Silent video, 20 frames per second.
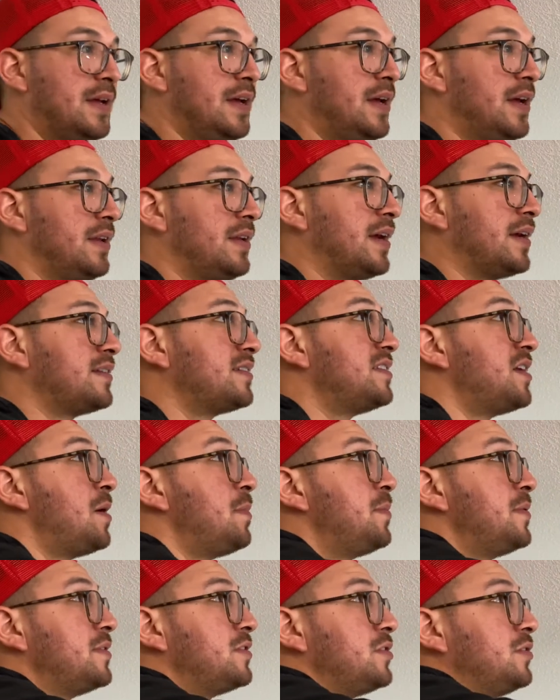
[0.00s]
Next
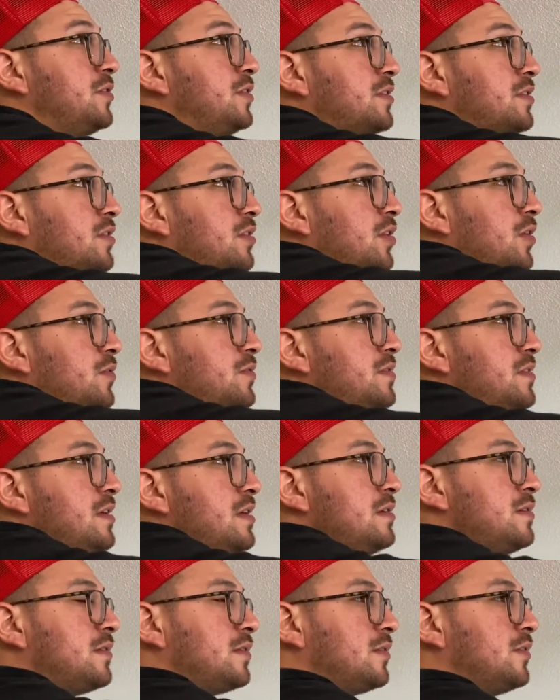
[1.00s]
step is you just close
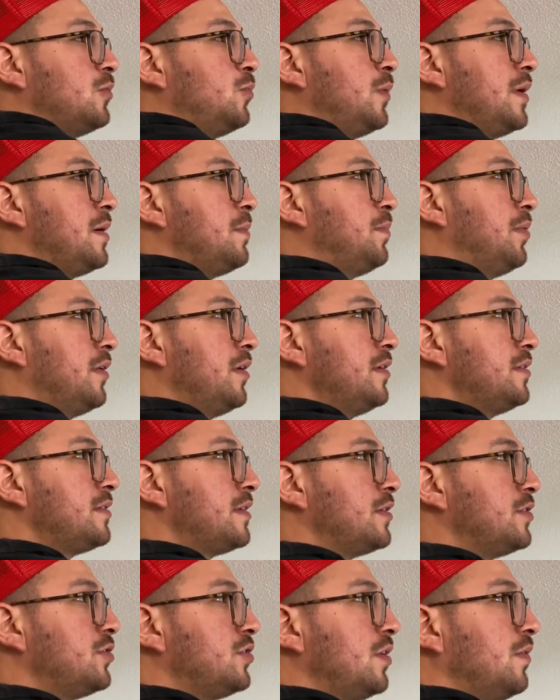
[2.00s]
these wing parts
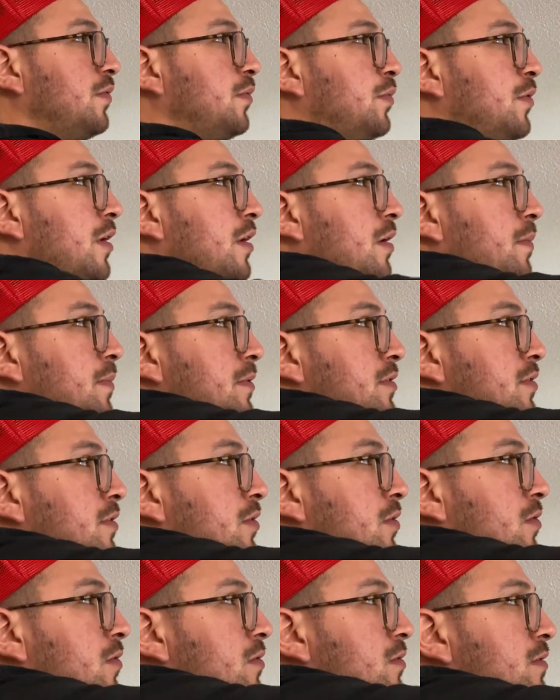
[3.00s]
and shove them right up into the
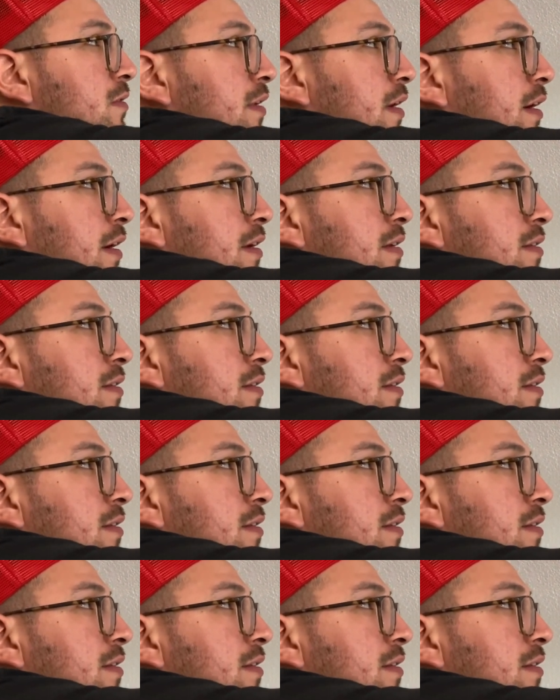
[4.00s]
holes like I